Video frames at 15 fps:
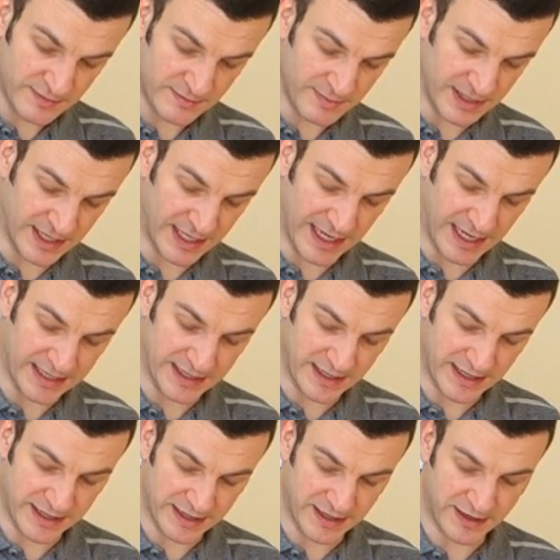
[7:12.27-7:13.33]
but again
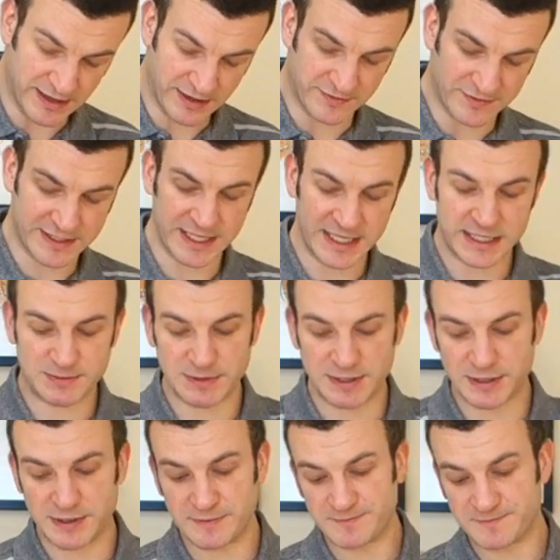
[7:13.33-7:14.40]
another half
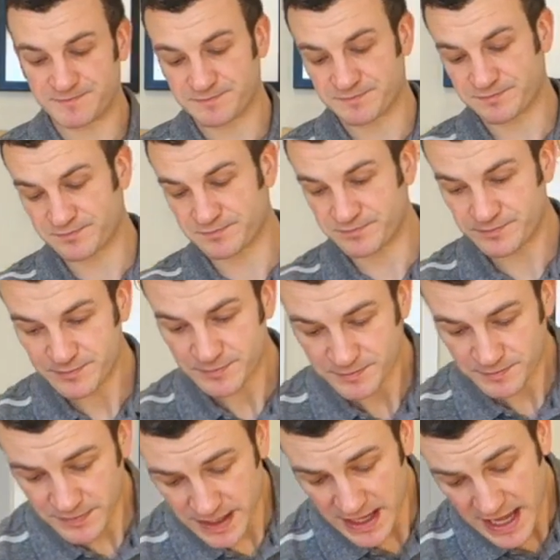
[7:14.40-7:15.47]
teaspoon,
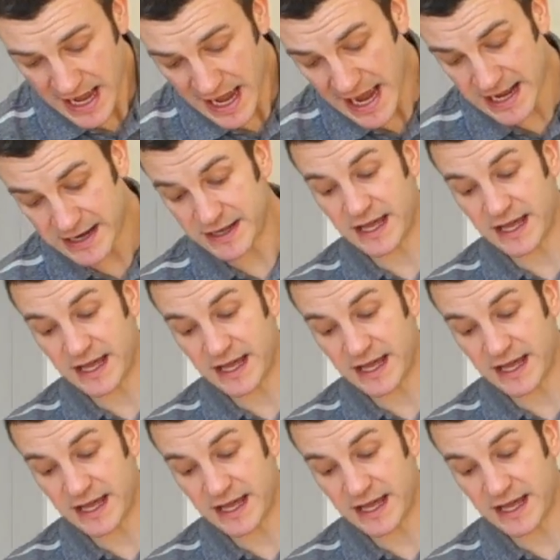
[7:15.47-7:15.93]
and